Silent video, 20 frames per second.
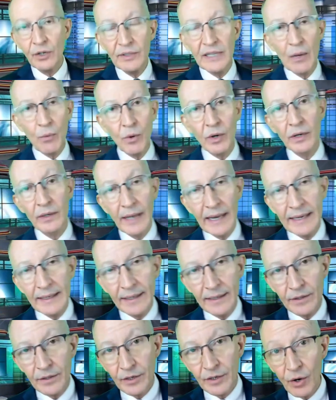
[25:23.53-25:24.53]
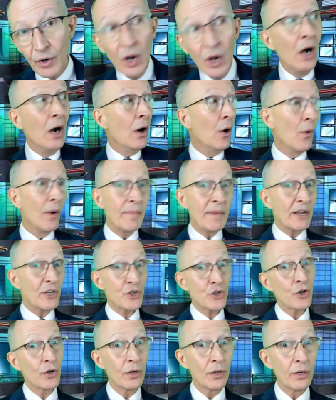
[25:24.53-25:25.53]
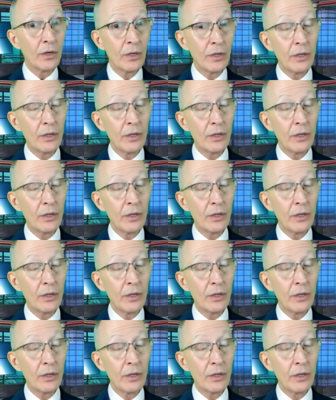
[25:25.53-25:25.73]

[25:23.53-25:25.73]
that word likely, then you go, oh, I'm not sure.